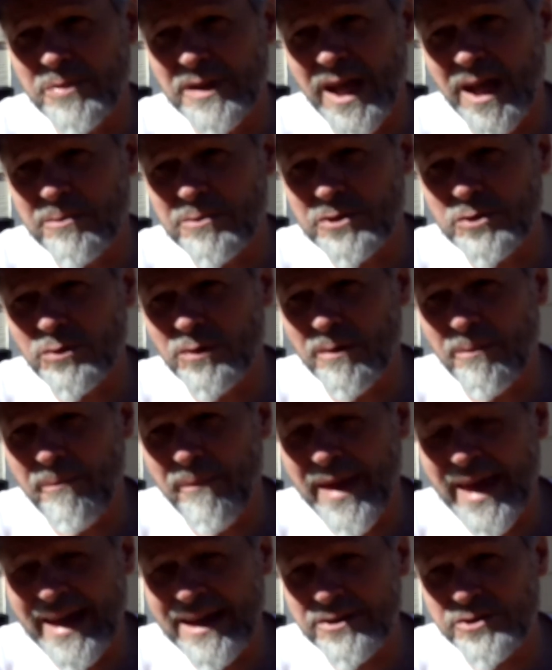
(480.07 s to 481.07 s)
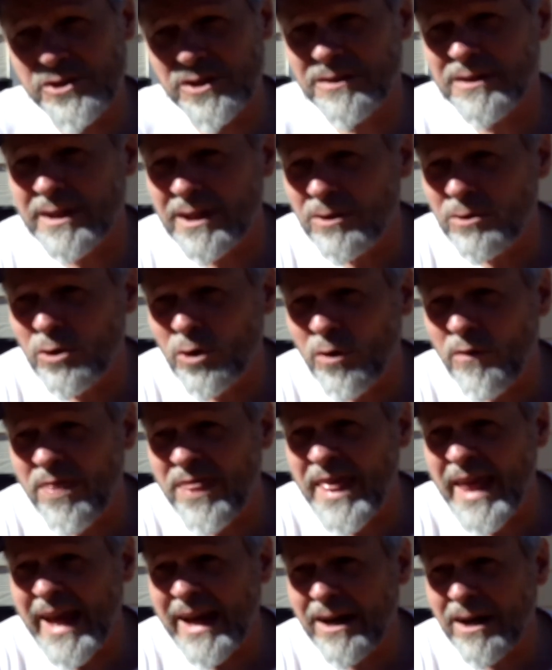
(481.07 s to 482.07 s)
be able to imagine that you're
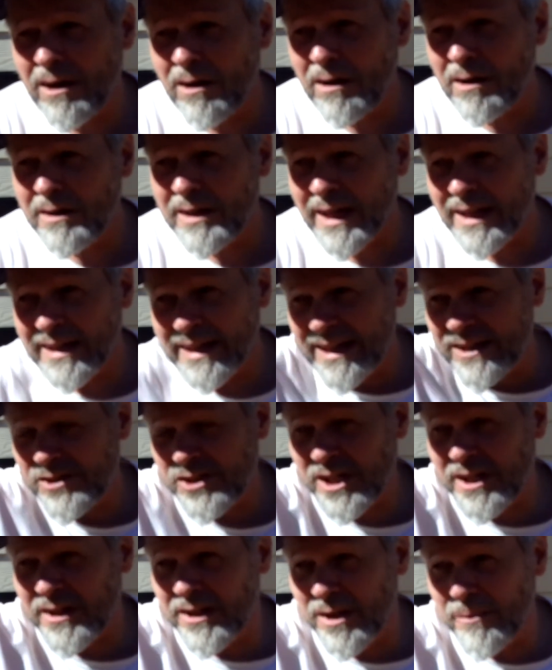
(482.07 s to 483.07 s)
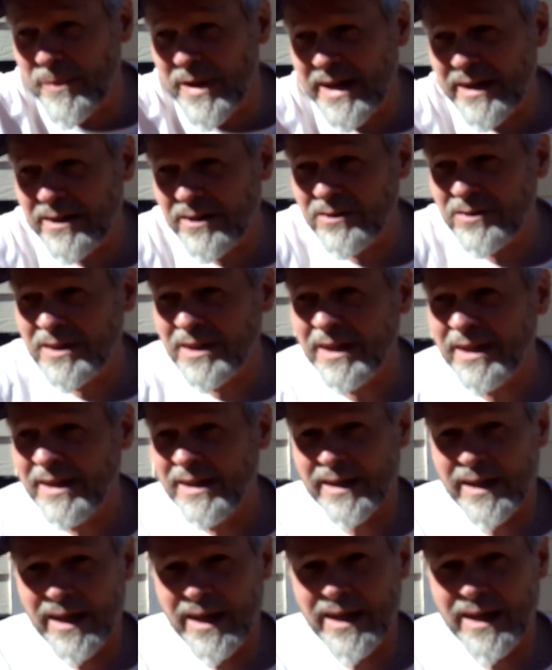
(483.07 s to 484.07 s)
there and he's on the mound
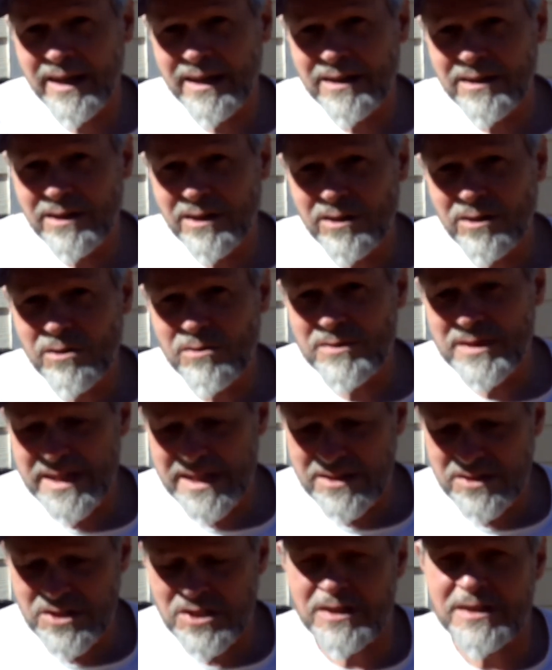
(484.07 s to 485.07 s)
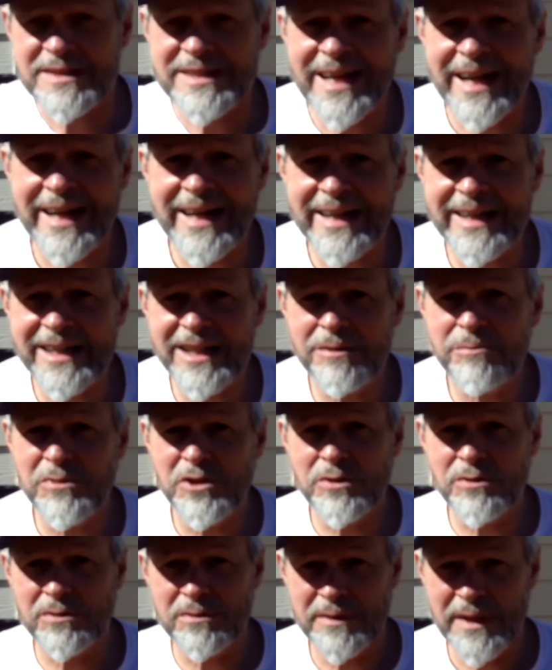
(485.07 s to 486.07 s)
and you need to time
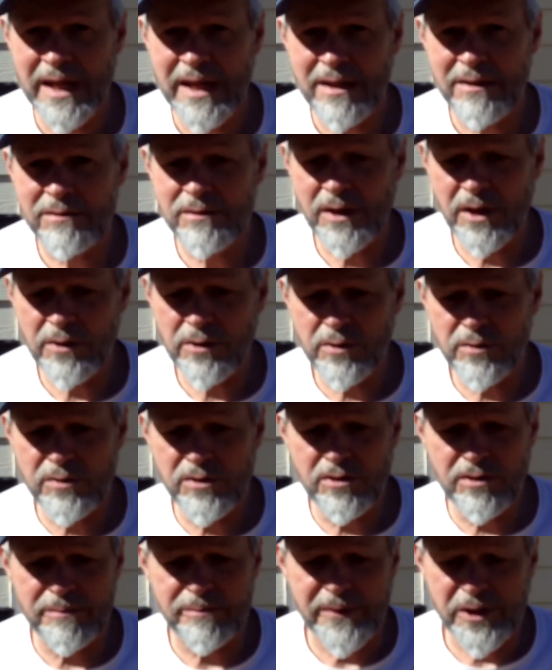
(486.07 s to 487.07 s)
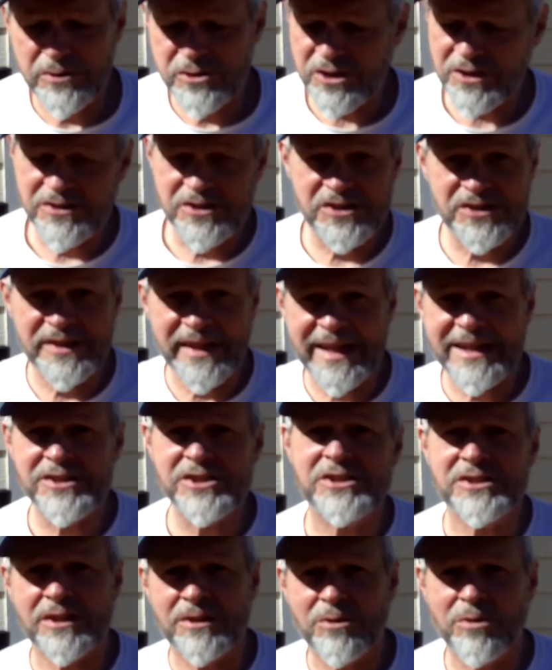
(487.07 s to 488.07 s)
your load, your emotions.
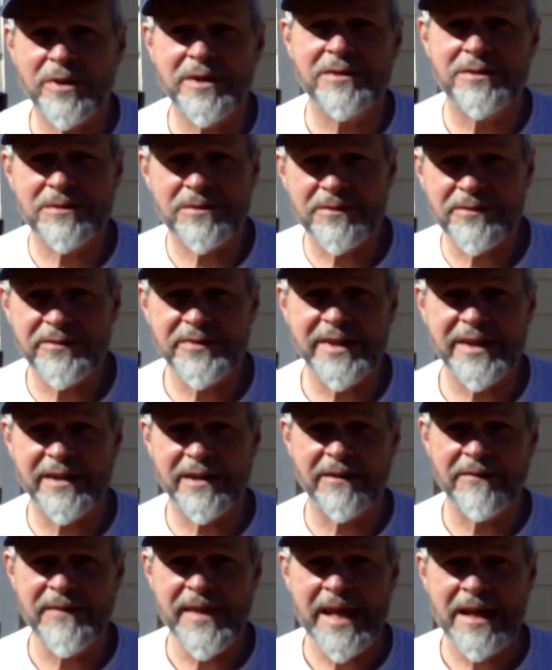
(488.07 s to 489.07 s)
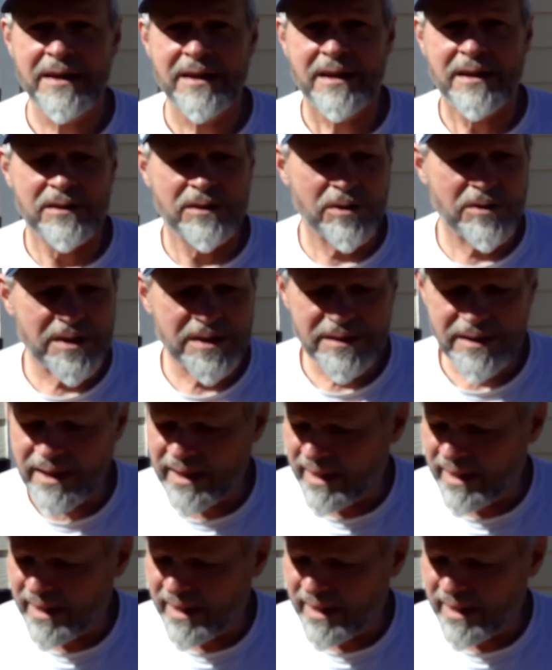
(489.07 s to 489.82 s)
That's the critical thing. You can